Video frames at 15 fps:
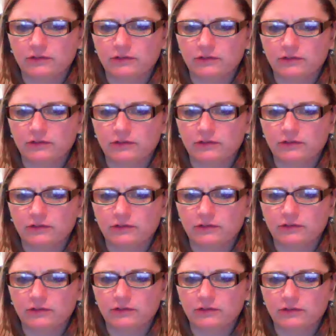to take us about an
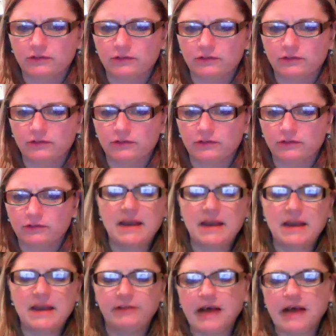hour to learn the whole setup
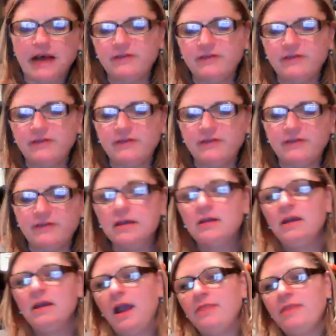and philosophy,
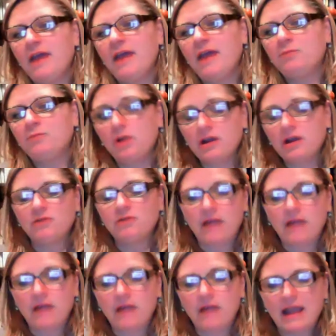and then we're going to
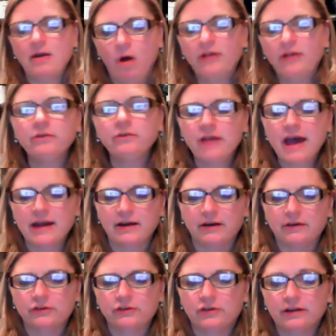write all those
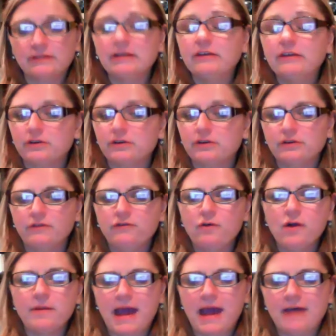letters or at least learn the
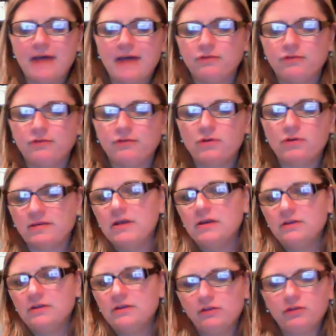format for them
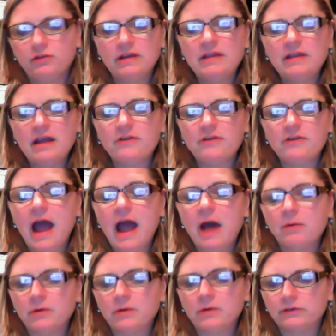during the other
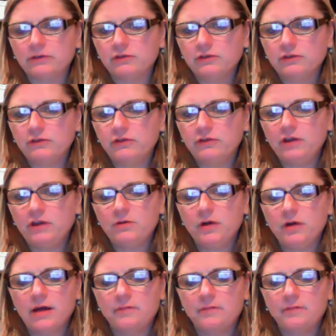hours.
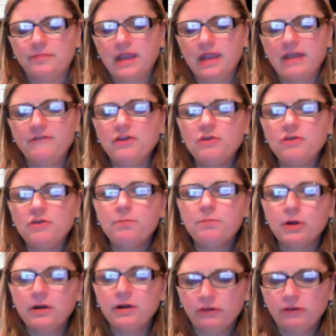So if you
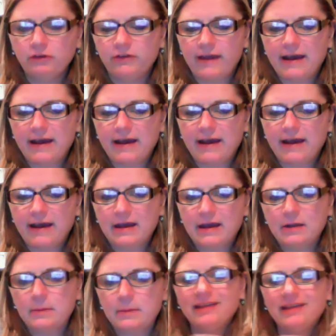purchase that
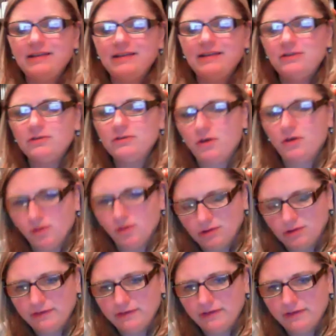and you'd like to do the
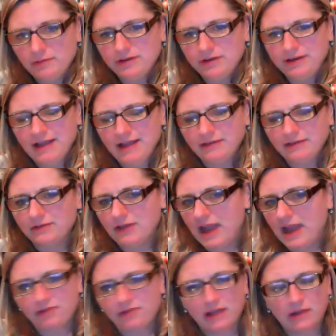whole December intensive
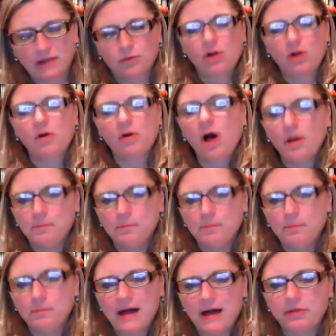to have, like, work all
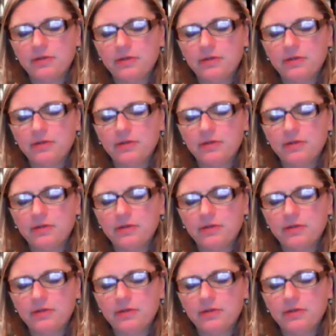month,